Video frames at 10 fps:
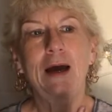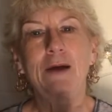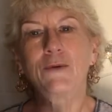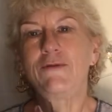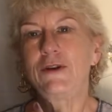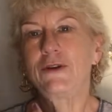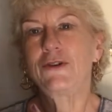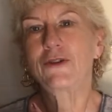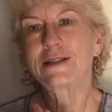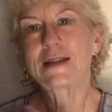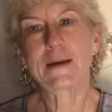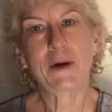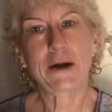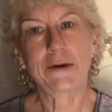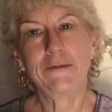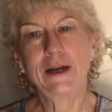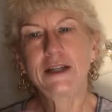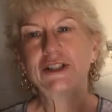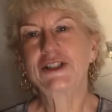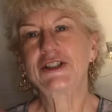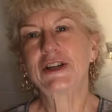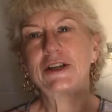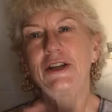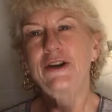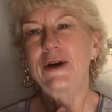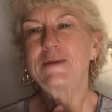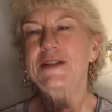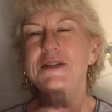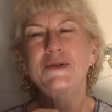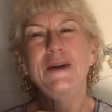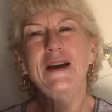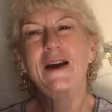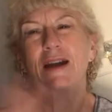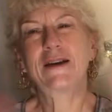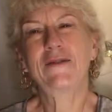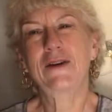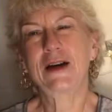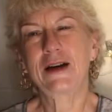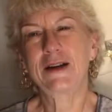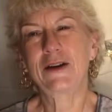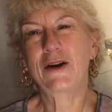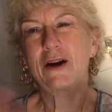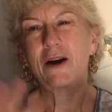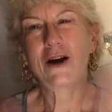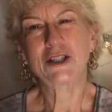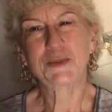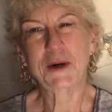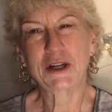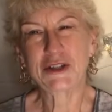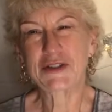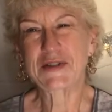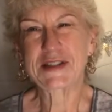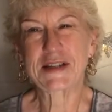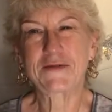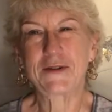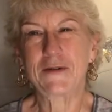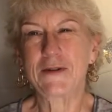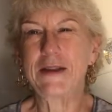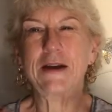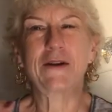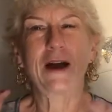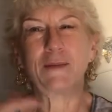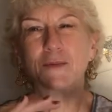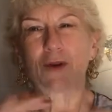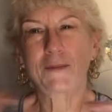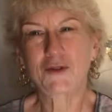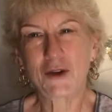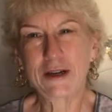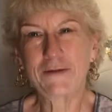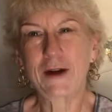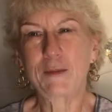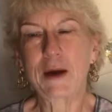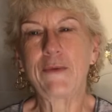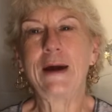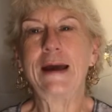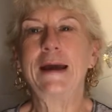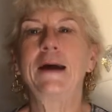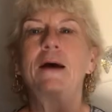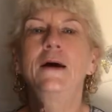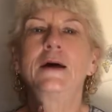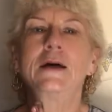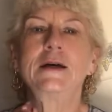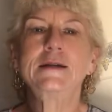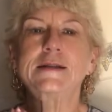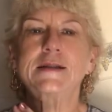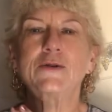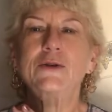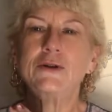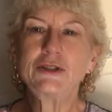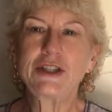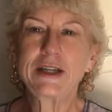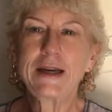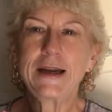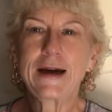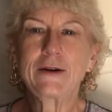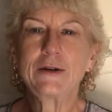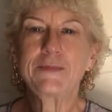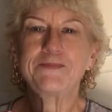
I reviewed a dress I bought on Wish. You know, I'm just doing kind of a, a, a hodgepodge of stuff over there. I'm, I'm trying to find my way. So go check it out.